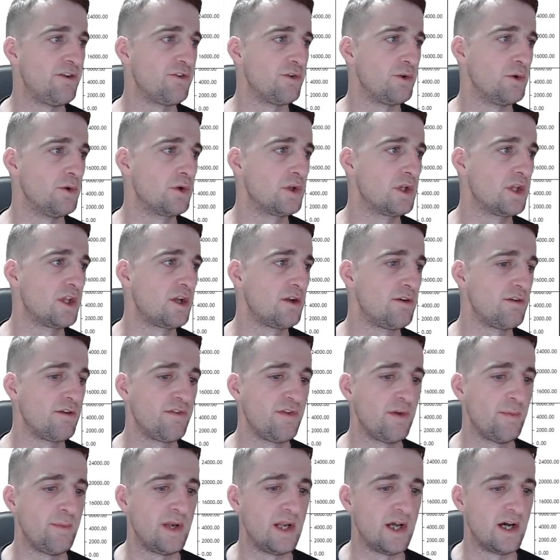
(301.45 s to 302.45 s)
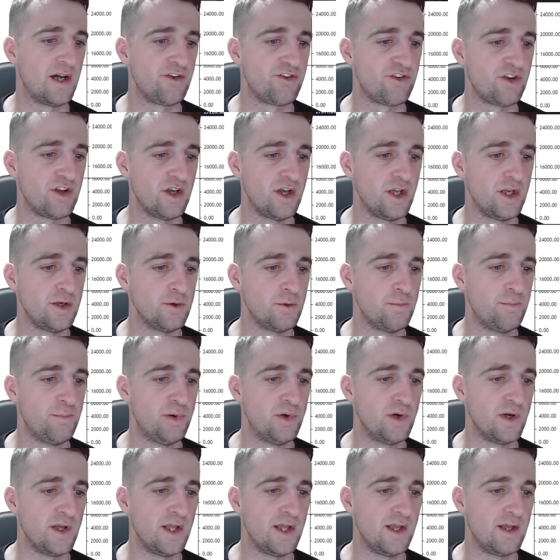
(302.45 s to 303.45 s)
So you click on a Fibonacci and you'll
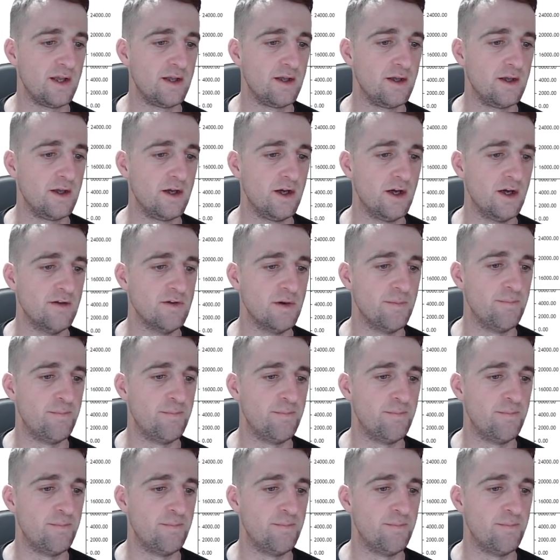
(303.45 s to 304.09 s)
put it at the